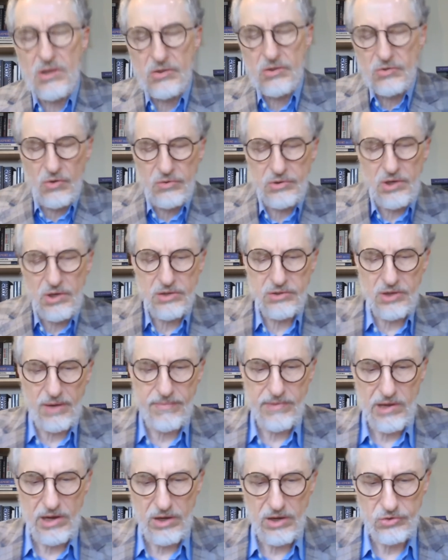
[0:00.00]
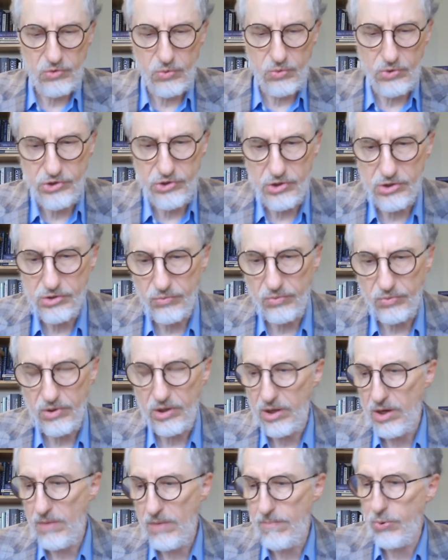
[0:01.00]
also something else which is
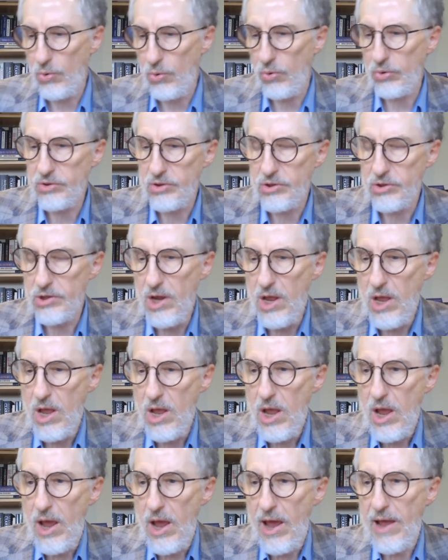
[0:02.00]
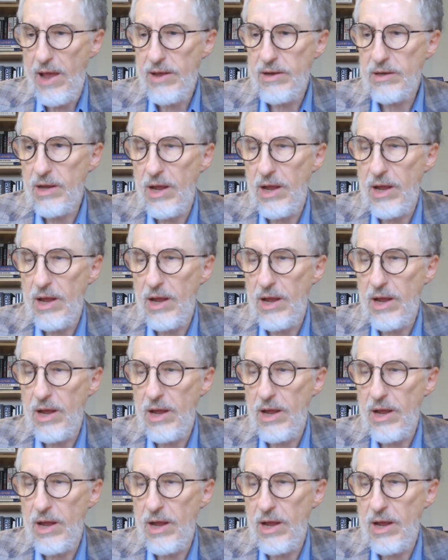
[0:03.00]
really important, and